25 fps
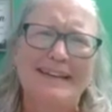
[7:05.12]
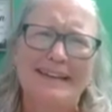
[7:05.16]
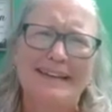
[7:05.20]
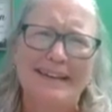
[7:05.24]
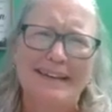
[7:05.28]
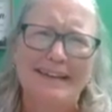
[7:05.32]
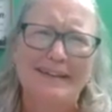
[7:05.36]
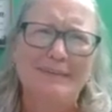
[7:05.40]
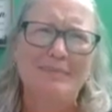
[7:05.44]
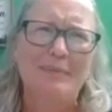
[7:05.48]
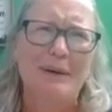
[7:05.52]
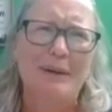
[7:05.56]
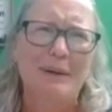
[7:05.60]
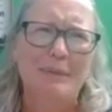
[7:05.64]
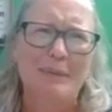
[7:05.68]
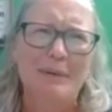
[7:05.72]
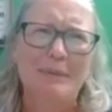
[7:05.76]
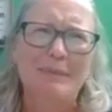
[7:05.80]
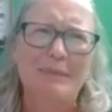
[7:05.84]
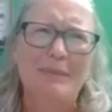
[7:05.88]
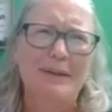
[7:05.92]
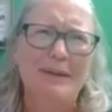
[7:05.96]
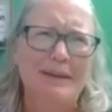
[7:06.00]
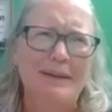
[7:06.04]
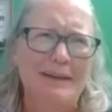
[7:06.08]
That's
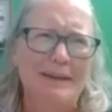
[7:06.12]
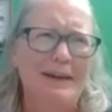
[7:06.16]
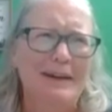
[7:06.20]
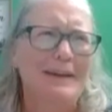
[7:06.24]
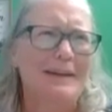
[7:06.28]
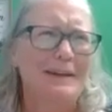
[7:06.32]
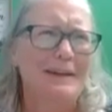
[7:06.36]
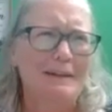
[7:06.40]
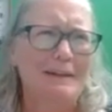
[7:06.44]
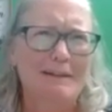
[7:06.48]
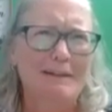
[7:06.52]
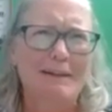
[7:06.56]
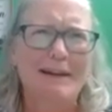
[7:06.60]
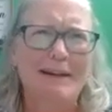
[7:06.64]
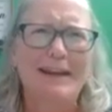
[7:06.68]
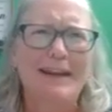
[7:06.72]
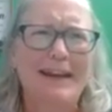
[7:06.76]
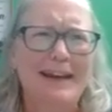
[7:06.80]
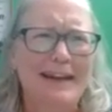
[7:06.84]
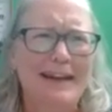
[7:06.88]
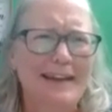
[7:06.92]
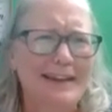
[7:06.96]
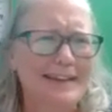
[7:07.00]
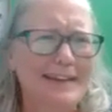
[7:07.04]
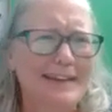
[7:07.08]
probably not a great
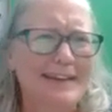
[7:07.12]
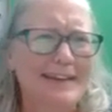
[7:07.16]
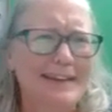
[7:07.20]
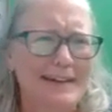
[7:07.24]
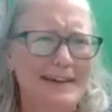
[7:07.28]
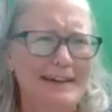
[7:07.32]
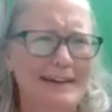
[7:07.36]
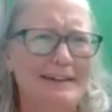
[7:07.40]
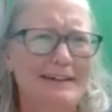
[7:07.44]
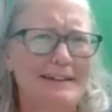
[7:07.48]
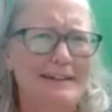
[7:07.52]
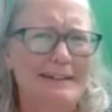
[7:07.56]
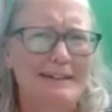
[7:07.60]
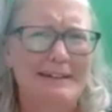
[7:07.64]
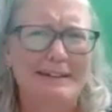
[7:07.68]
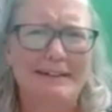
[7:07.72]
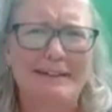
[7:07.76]
idea.